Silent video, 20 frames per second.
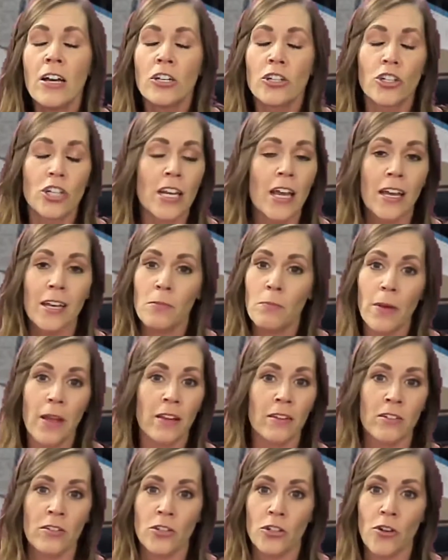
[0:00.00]
she had
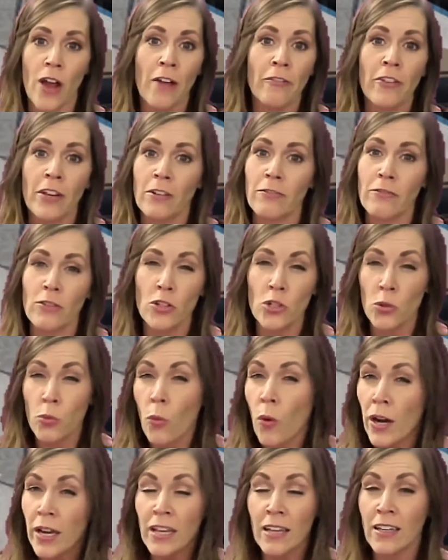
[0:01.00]
been trafficked for
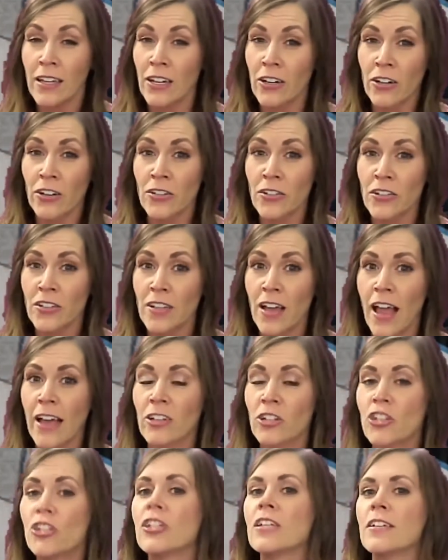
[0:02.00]
twenty years,
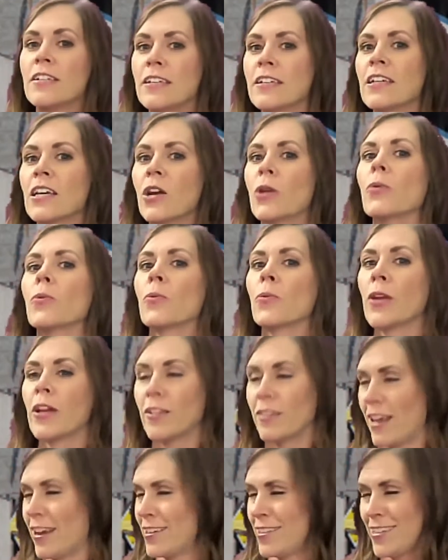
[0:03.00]
and she didn't
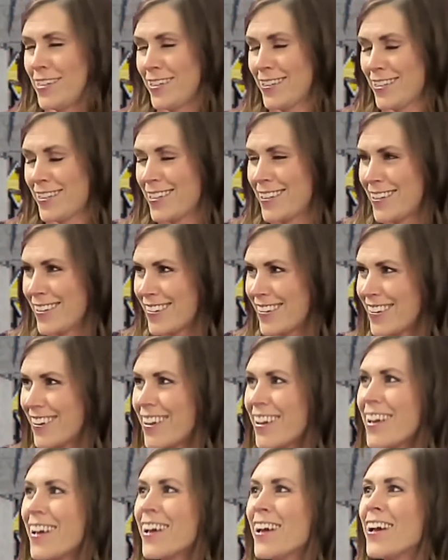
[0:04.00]
realize it.
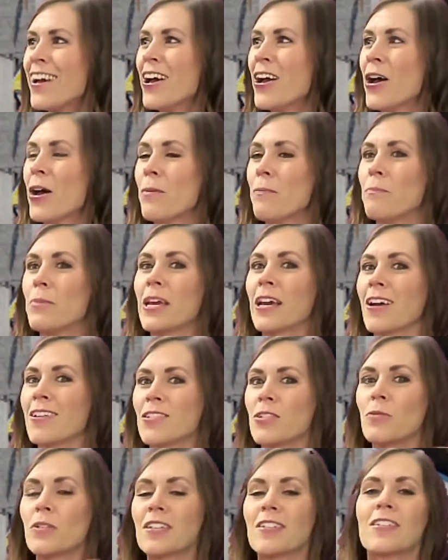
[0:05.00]
Because
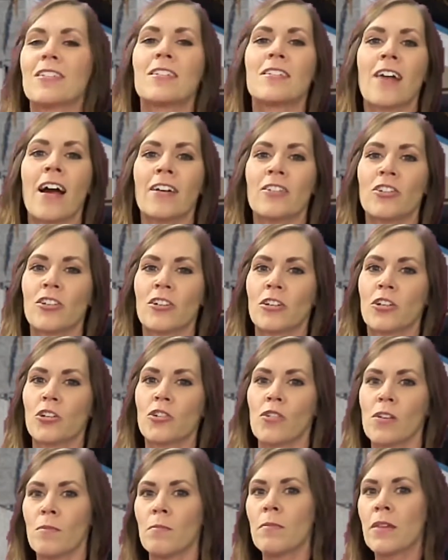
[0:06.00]
there was such
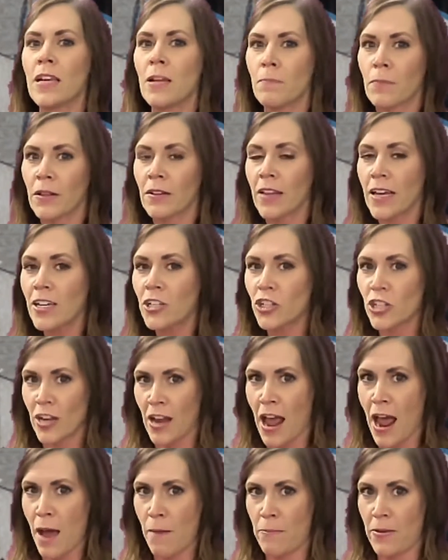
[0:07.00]
extreme manipulation
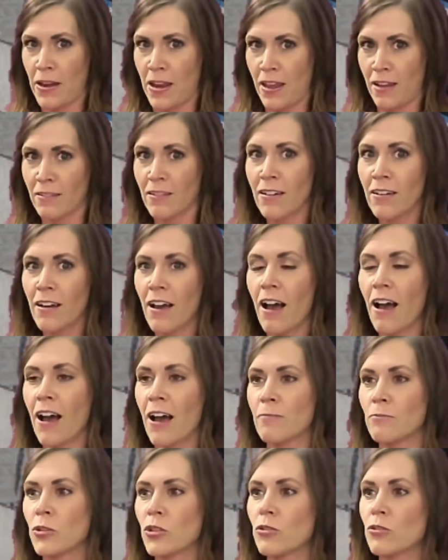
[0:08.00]
happening.
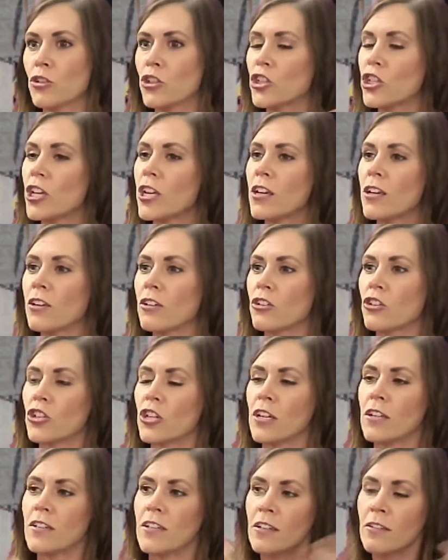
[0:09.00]
Um, so she
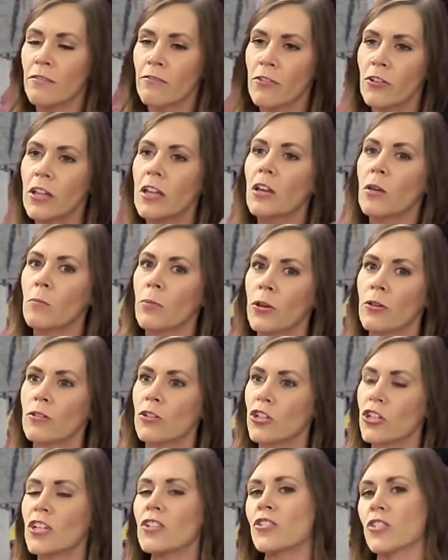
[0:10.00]
she didn't fully compute.
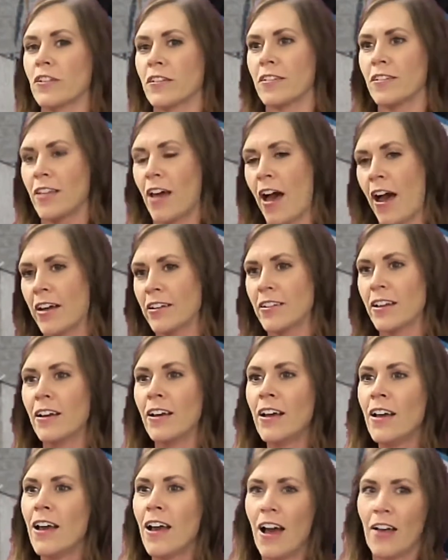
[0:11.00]
She just thought
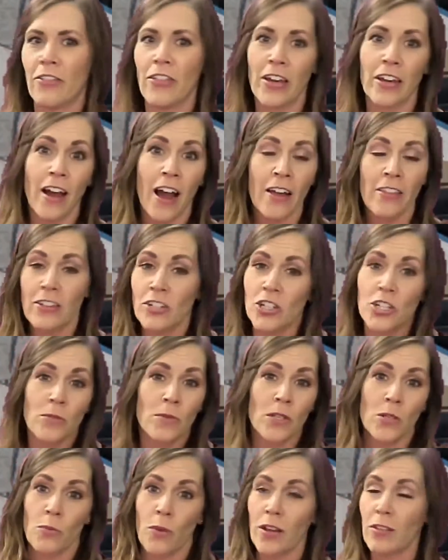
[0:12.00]
the guy that she
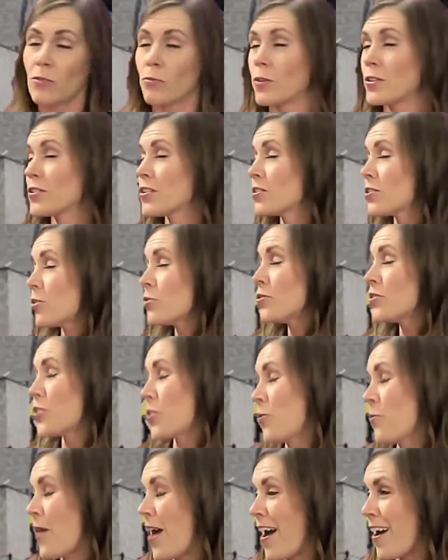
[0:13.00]
was with was a
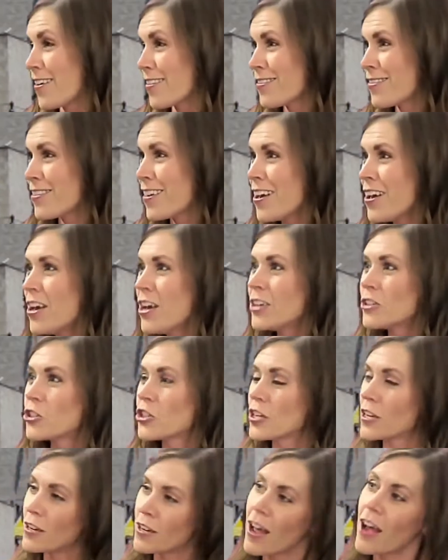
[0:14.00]
sociopath. Mm-hmm.
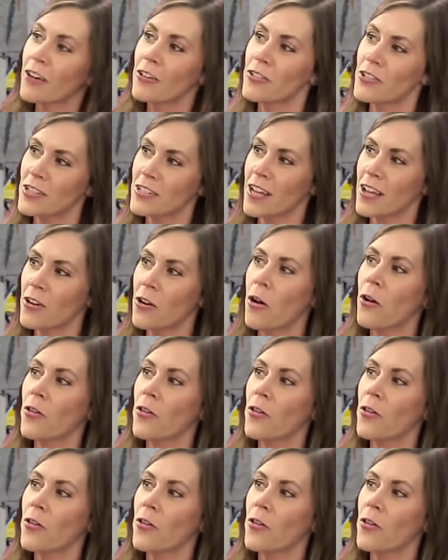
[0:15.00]
She didn't understand